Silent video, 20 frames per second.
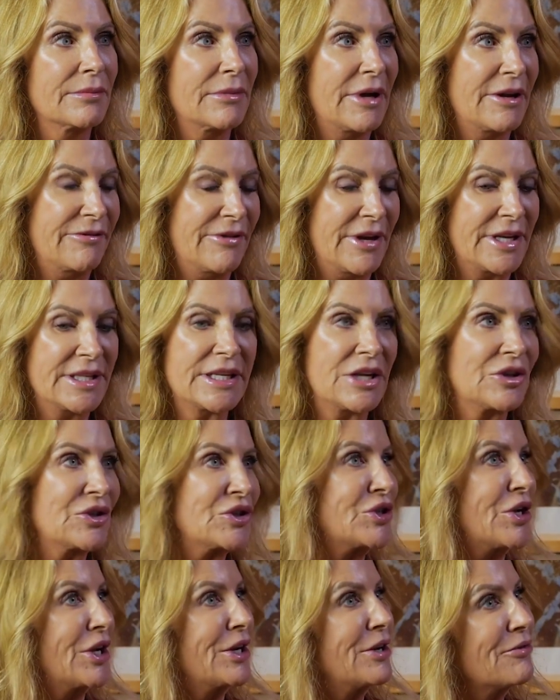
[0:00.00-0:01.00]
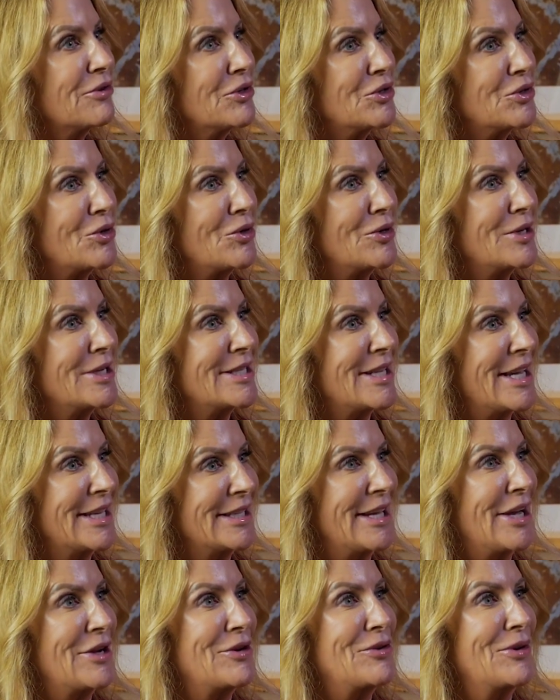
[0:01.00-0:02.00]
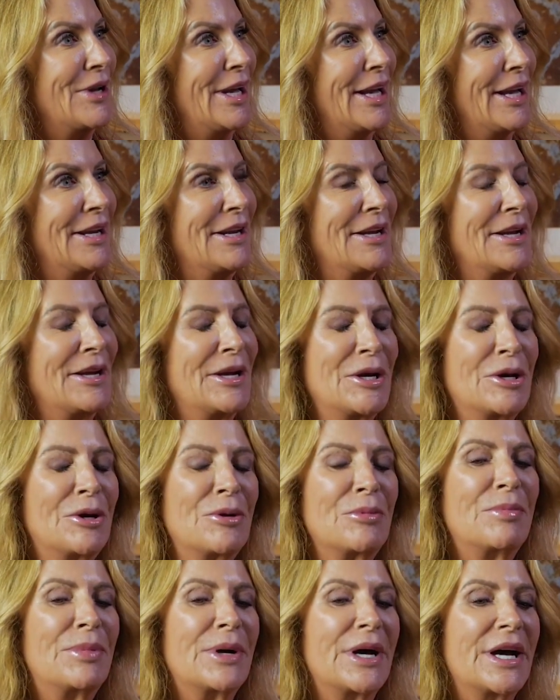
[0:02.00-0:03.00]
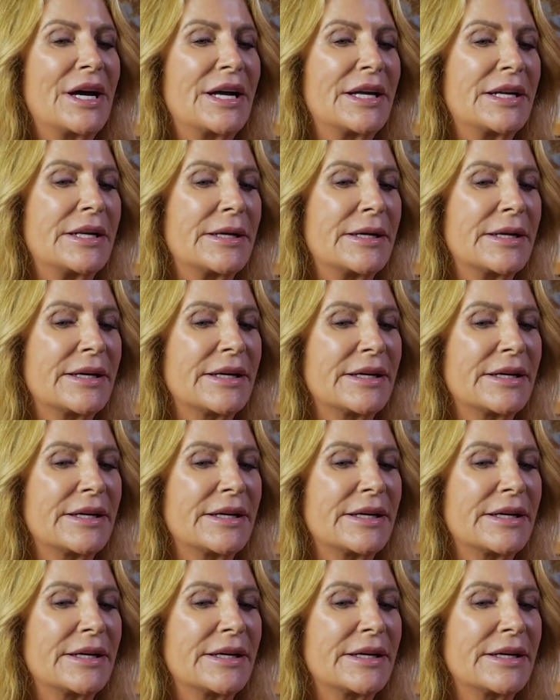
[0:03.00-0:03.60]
my face. Now listen, not every story is like that, okay? But